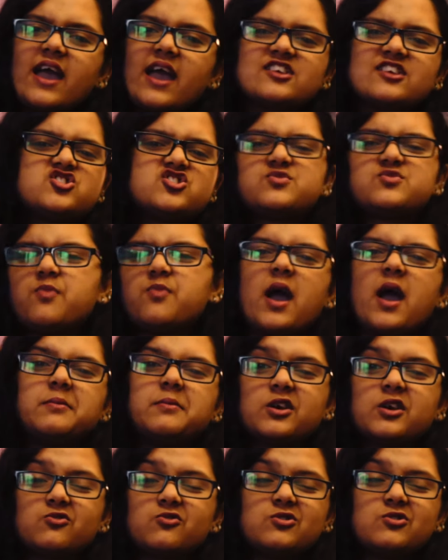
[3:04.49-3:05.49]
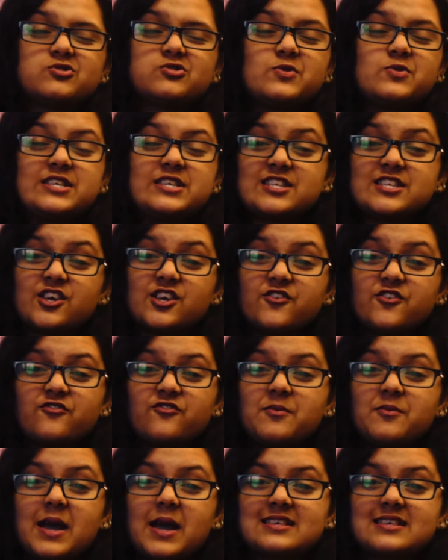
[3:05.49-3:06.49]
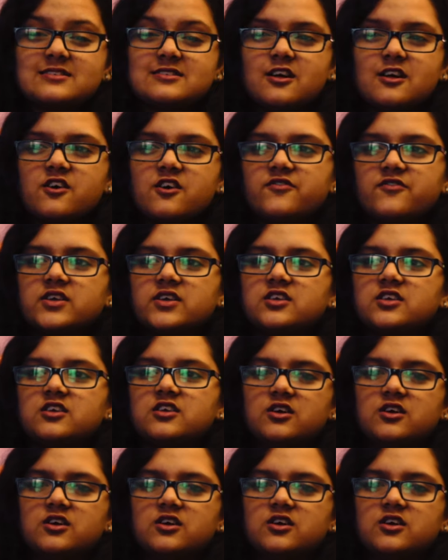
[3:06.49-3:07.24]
I can just buy my groceries and cook for myself and,